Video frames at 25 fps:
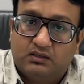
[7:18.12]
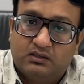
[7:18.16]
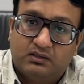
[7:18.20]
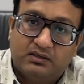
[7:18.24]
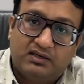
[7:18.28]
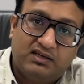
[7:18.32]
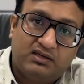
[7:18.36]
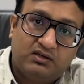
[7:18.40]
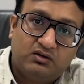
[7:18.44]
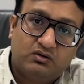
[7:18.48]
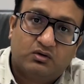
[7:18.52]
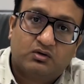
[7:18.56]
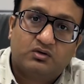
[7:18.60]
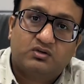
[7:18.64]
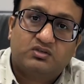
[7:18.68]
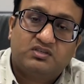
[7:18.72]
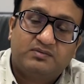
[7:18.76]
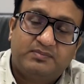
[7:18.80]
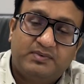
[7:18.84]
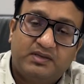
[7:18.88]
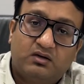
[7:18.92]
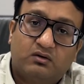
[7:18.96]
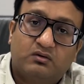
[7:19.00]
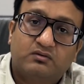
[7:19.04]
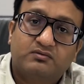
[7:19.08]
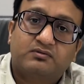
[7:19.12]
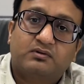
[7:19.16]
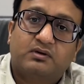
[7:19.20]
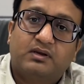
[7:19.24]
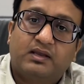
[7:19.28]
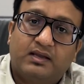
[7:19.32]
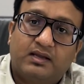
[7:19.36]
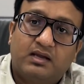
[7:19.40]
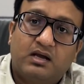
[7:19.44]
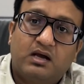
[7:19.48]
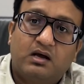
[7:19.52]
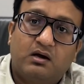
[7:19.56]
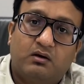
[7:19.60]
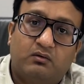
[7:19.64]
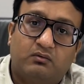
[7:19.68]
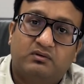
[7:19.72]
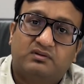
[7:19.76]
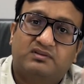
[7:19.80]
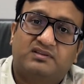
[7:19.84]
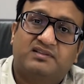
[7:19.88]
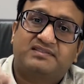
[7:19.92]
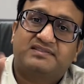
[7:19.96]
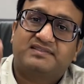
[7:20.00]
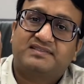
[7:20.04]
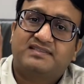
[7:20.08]
in your GP console account,
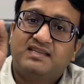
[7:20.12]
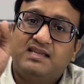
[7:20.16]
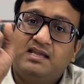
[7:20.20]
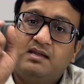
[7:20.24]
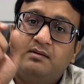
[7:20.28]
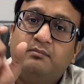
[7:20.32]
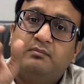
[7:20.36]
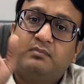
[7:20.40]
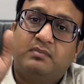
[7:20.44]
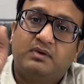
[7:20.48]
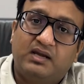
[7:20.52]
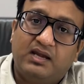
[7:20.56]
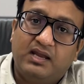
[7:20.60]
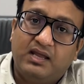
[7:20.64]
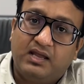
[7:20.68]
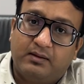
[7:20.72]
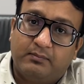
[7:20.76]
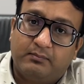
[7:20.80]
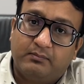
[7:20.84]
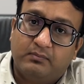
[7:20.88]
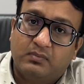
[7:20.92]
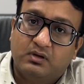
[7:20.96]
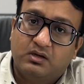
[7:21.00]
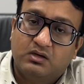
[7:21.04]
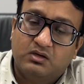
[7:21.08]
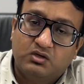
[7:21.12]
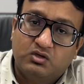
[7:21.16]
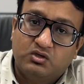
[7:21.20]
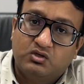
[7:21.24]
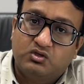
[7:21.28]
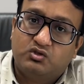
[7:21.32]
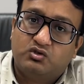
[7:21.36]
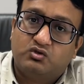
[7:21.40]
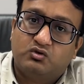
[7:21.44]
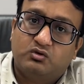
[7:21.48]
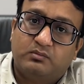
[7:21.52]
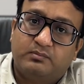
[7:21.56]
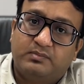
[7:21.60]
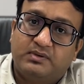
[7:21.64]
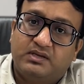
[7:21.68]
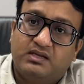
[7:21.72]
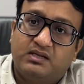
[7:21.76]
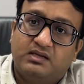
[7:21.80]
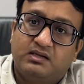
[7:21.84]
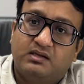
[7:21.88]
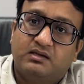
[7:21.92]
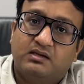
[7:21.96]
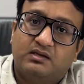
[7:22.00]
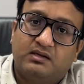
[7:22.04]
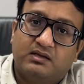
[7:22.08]
the same name should be
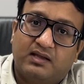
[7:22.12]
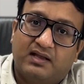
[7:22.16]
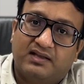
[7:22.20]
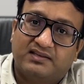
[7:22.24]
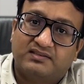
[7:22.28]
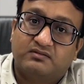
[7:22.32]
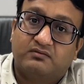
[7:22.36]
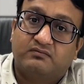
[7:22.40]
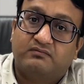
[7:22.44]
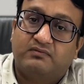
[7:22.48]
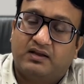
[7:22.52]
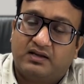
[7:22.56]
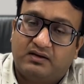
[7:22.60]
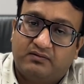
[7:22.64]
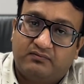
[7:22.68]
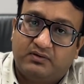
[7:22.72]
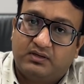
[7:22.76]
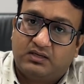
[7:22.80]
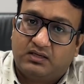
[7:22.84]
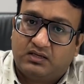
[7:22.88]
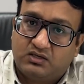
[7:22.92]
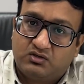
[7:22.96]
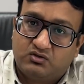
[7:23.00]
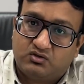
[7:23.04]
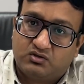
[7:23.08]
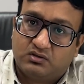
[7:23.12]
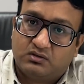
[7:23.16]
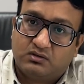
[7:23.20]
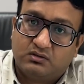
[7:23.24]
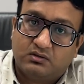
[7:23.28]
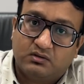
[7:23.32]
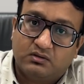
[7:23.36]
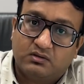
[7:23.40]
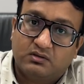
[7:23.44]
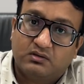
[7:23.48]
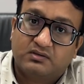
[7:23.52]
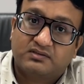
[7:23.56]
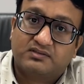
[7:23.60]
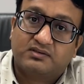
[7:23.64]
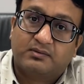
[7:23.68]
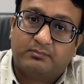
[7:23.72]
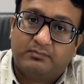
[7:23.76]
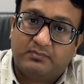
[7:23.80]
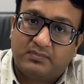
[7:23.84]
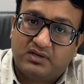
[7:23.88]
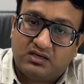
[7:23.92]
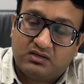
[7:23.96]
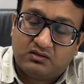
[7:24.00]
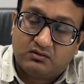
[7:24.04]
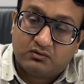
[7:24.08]
as a verification
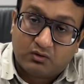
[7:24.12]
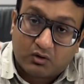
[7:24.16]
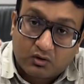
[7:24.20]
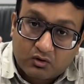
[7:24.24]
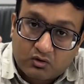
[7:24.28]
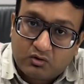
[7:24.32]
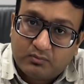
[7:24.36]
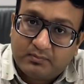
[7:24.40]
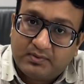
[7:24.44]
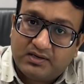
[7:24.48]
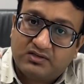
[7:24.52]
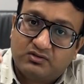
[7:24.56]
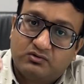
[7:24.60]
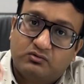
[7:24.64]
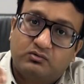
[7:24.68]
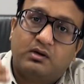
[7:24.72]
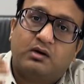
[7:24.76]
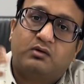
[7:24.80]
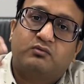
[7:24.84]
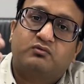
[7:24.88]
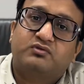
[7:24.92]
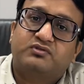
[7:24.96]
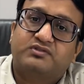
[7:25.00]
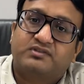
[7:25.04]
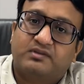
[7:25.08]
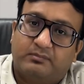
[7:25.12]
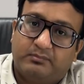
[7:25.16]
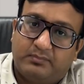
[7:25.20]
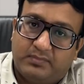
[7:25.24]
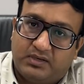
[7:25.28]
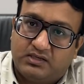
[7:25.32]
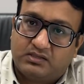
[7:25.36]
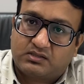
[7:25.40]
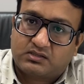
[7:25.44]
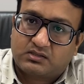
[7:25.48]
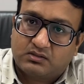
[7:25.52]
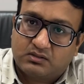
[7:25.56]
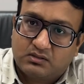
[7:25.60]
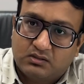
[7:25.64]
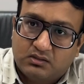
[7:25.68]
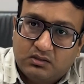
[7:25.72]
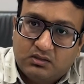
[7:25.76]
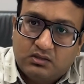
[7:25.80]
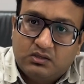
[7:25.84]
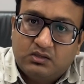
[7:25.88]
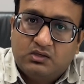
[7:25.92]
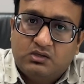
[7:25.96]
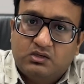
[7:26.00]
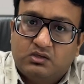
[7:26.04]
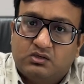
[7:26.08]
submit documents you have to submit.
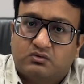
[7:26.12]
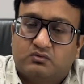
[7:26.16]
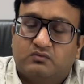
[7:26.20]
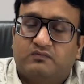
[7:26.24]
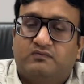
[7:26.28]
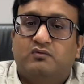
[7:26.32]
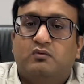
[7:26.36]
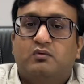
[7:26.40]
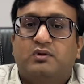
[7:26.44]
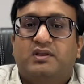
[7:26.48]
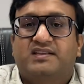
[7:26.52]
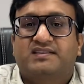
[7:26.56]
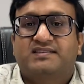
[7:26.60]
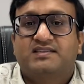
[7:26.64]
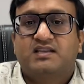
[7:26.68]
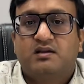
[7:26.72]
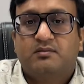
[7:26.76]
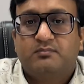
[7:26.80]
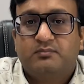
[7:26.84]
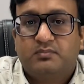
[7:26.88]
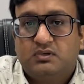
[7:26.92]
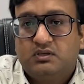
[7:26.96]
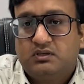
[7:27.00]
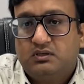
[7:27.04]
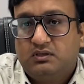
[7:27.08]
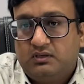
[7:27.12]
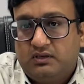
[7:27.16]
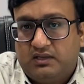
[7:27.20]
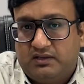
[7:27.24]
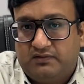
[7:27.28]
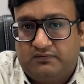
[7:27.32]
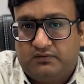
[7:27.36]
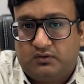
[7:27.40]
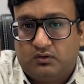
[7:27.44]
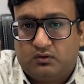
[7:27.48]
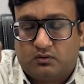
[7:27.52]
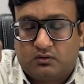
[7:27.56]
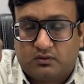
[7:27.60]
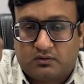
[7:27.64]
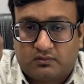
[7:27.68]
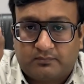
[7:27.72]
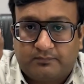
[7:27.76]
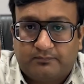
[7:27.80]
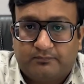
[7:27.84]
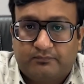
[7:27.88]
So for example, if your